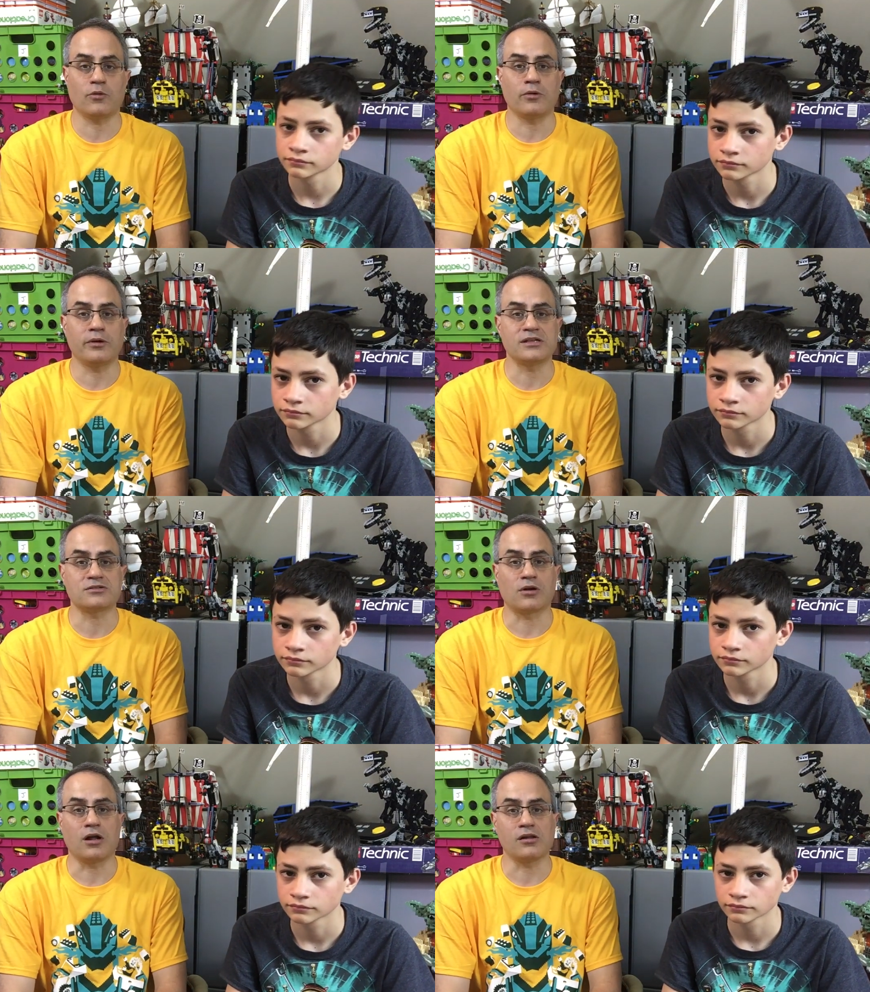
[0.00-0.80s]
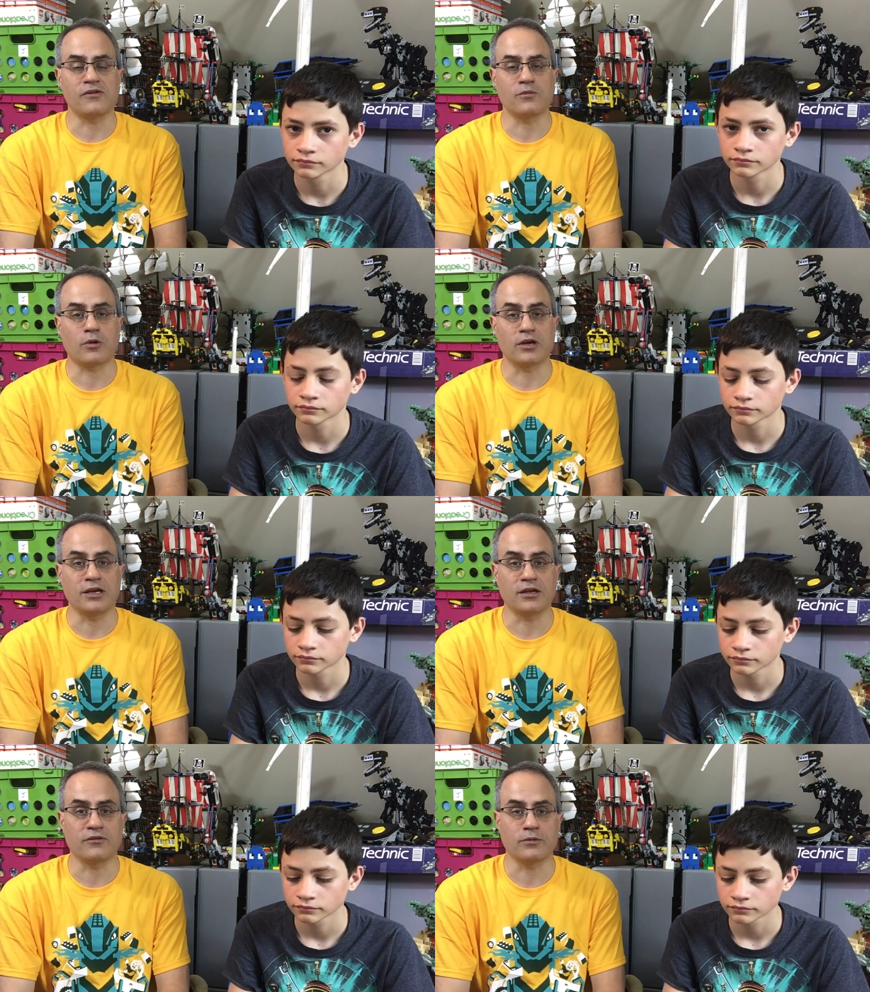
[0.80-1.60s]
Speaker 1: we will answer all of them or
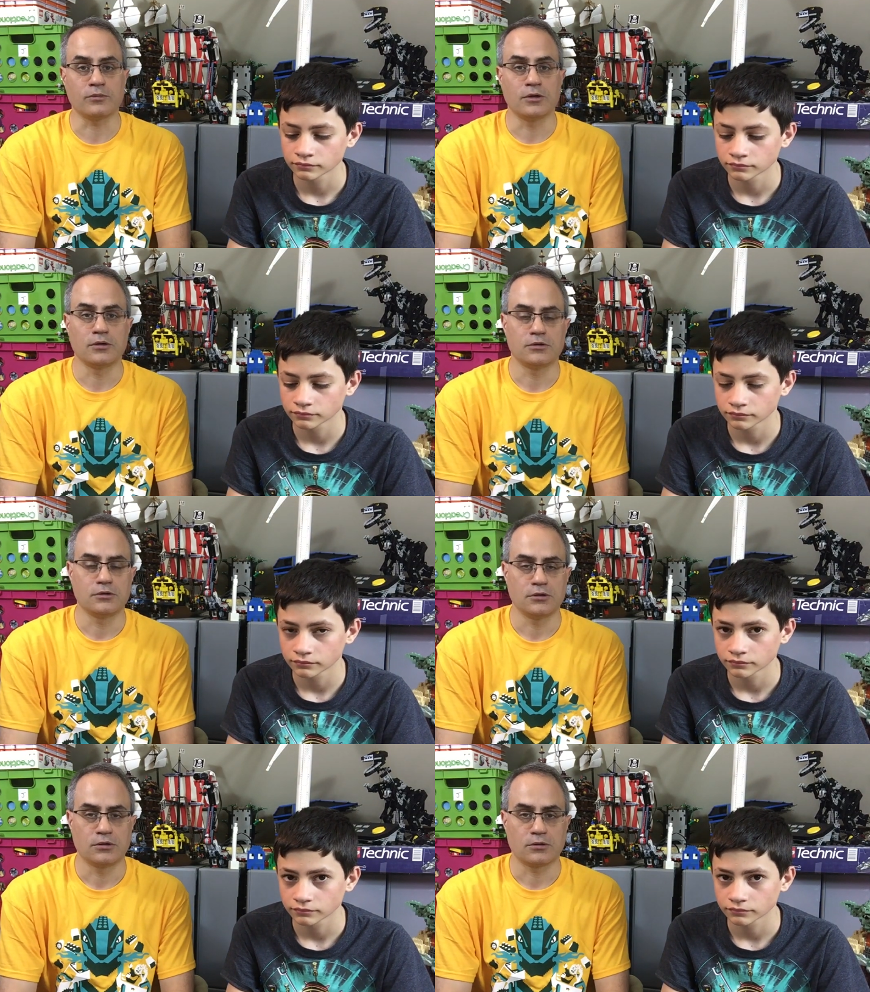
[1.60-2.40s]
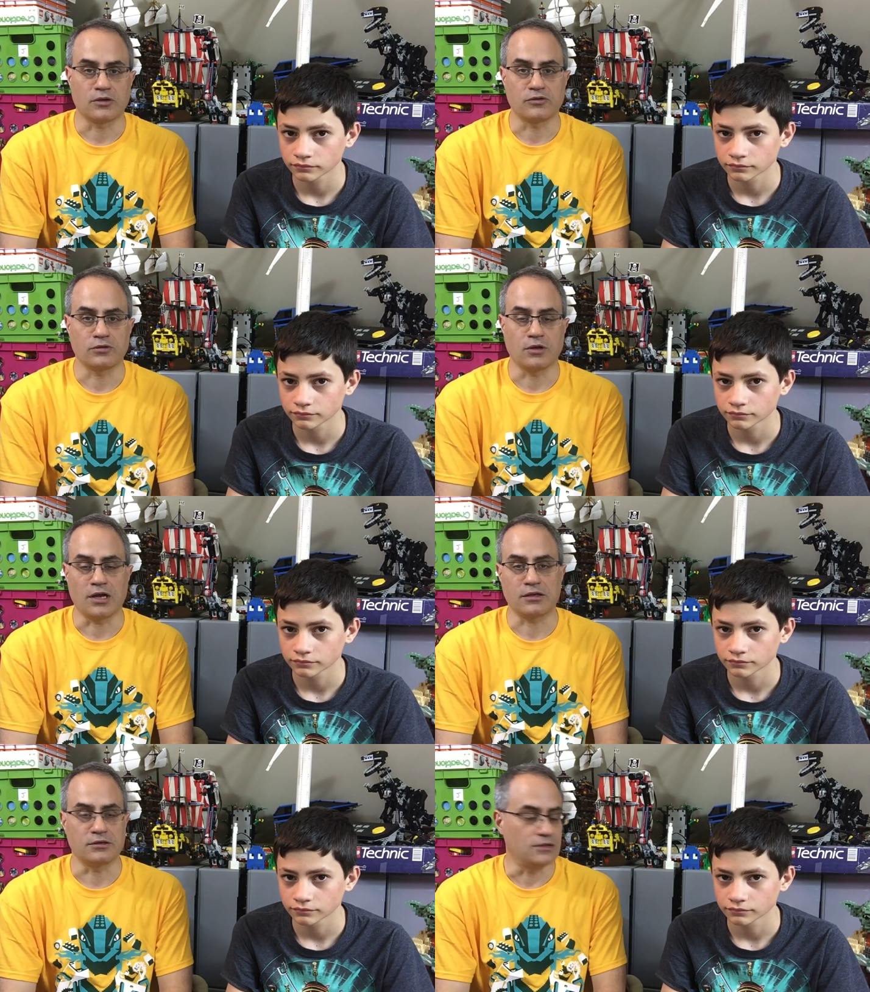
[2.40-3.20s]
any of them because, you know, I
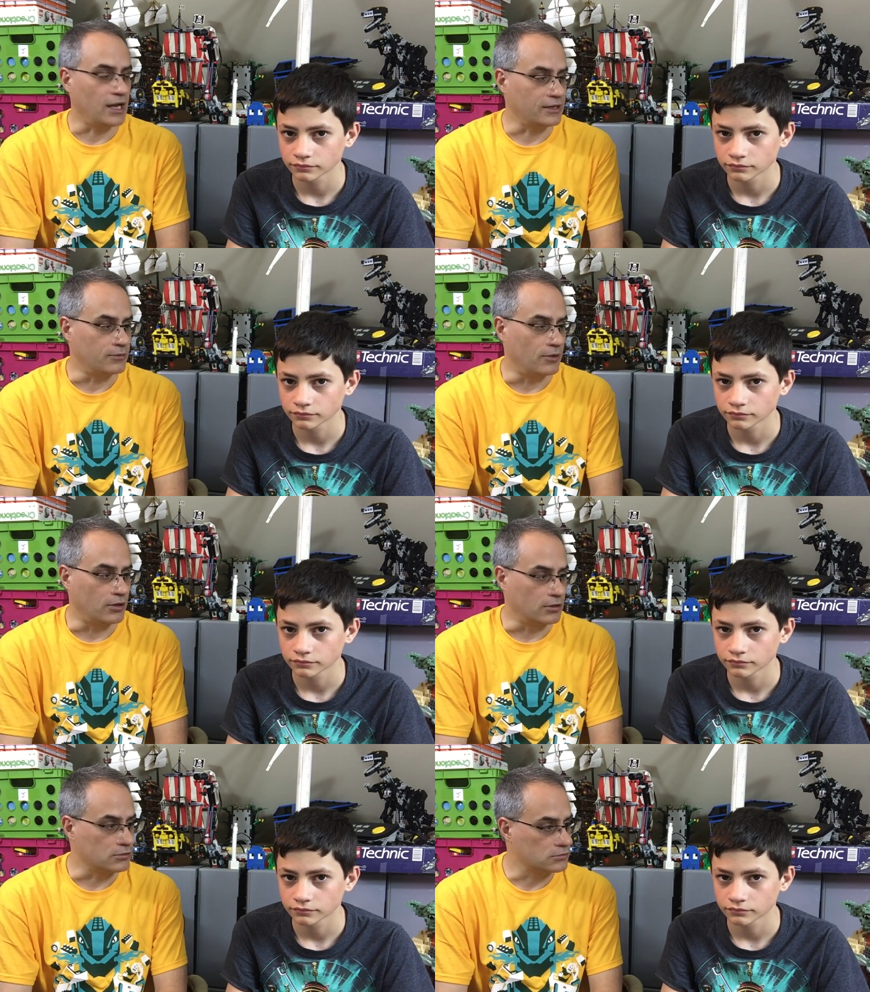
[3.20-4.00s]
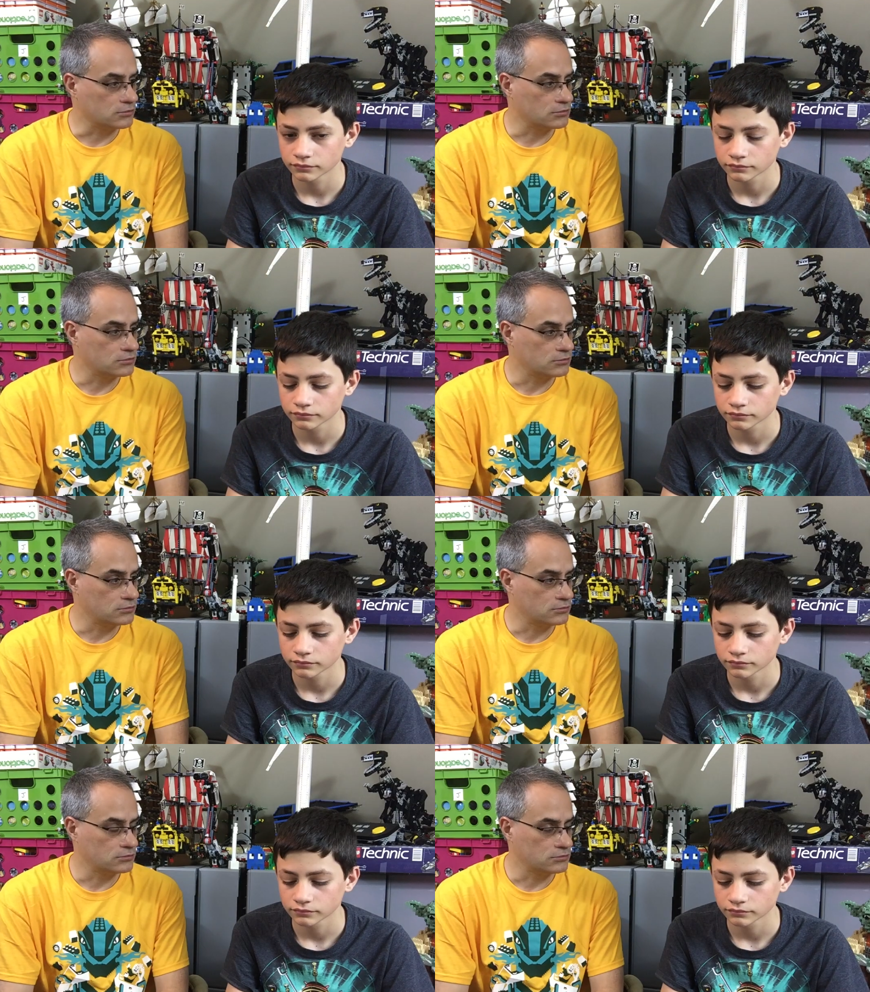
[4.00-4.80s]
could die tomorrow.
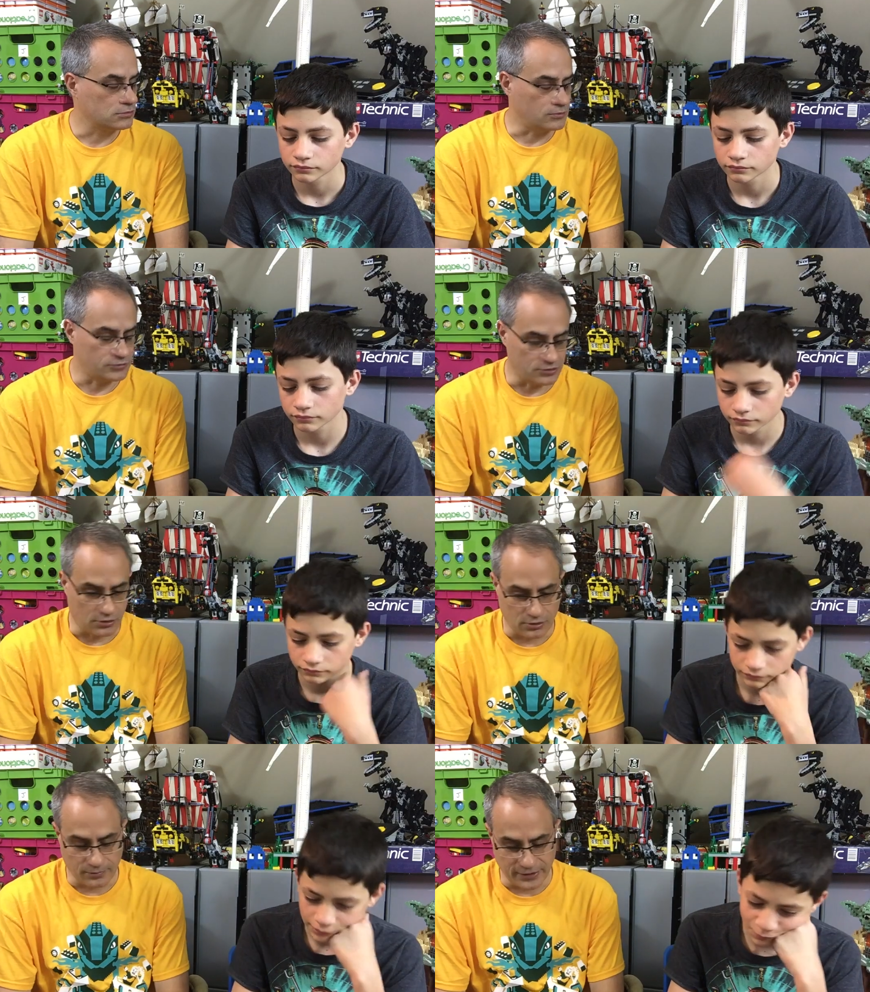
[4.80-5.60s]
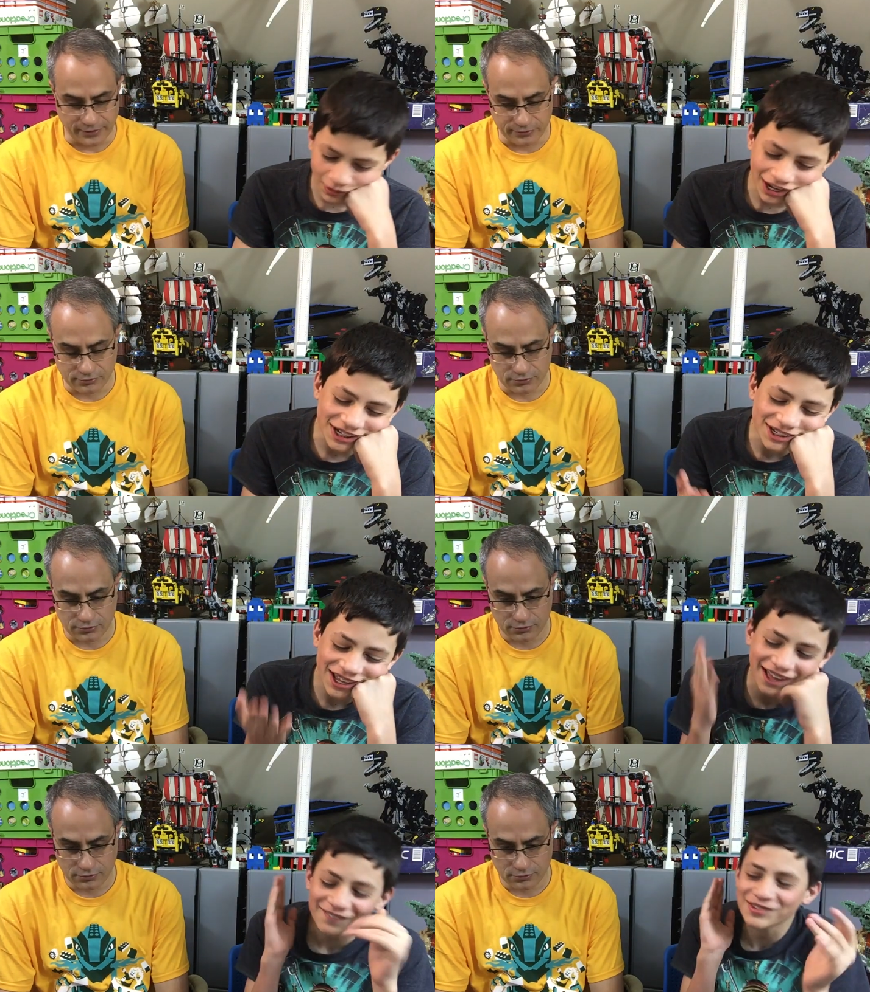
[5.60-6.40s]
yeah. Why do
Speaker 2: you
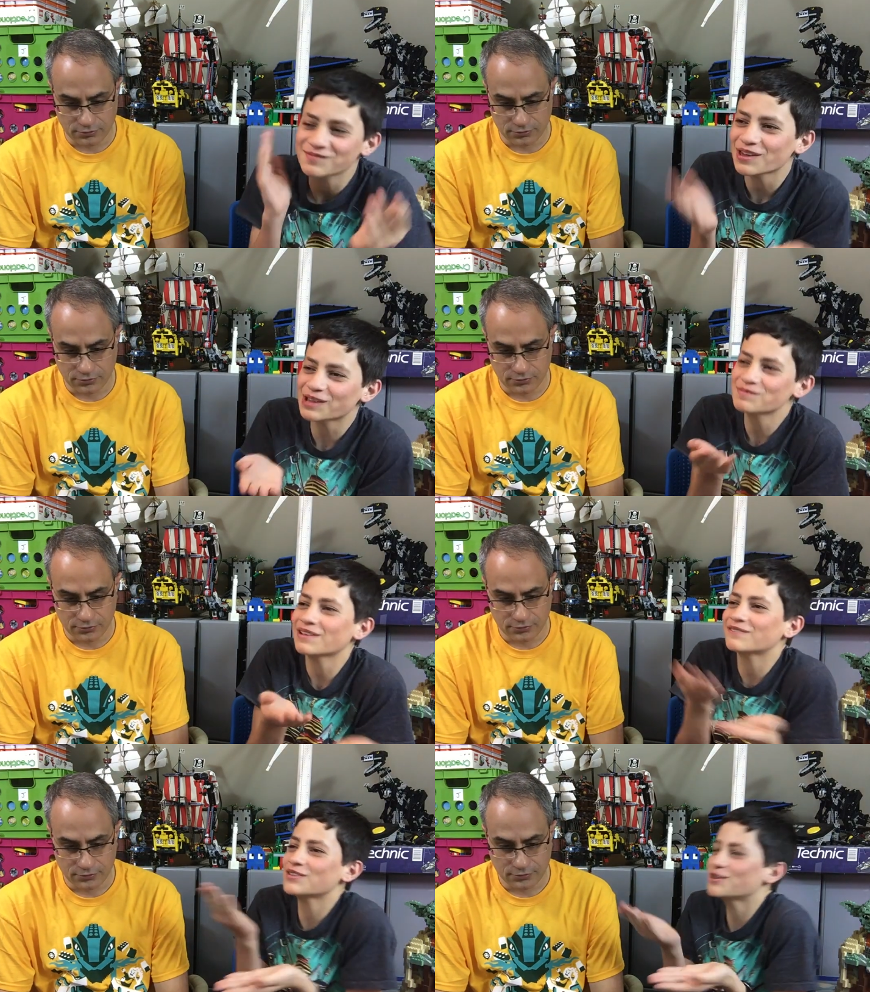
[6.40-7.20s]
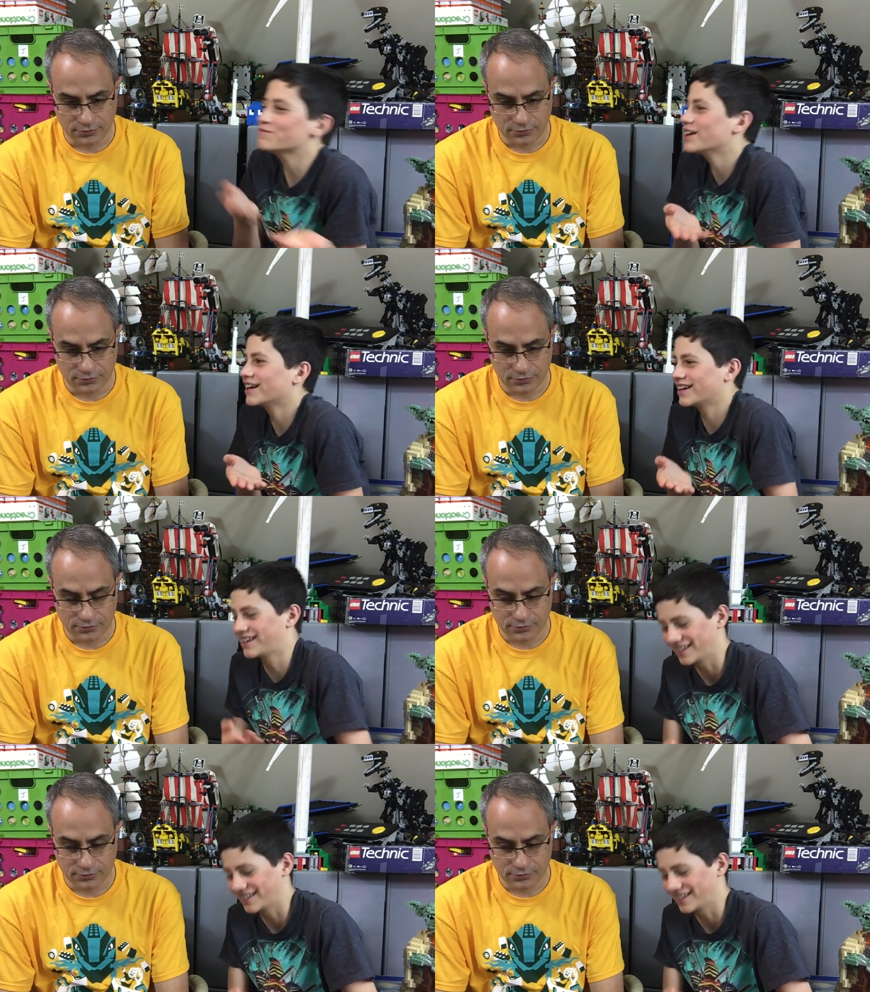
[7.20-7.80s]
have to make me feel bad?